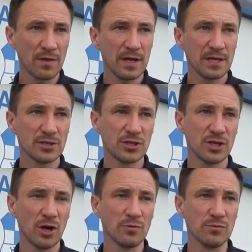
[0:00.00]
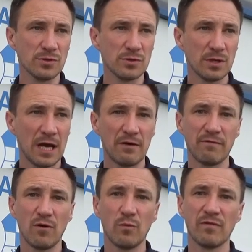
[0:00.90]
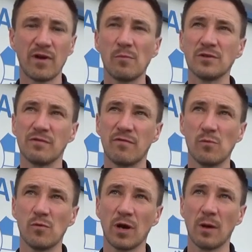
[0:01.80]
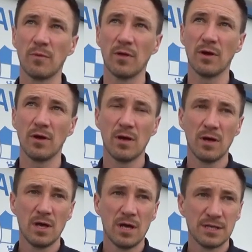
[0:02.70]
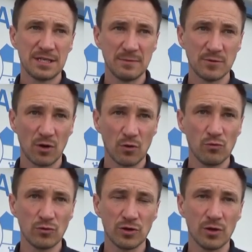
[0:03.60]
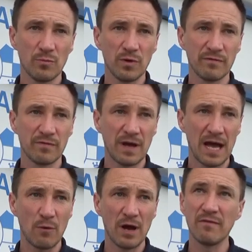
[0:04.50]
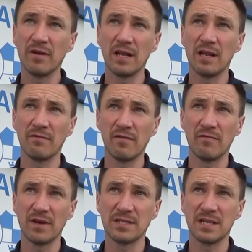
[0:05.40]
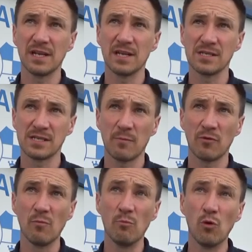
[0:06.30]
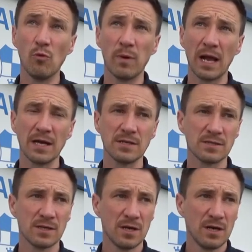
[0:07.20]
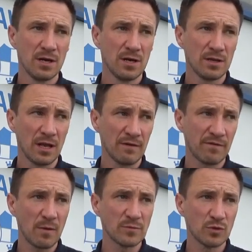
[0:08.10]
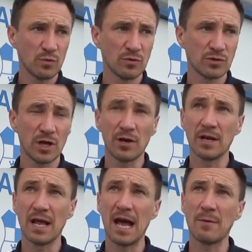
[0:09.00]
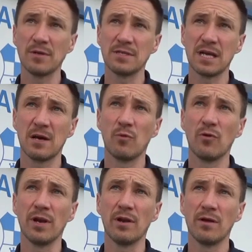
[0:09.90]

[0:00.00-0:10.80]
I think it just shows how far we've come as a football club that teams like Altrincham, with how heavily they've invested in the summer and bought players, that they've come to Wealdstone and they're happy to get a point.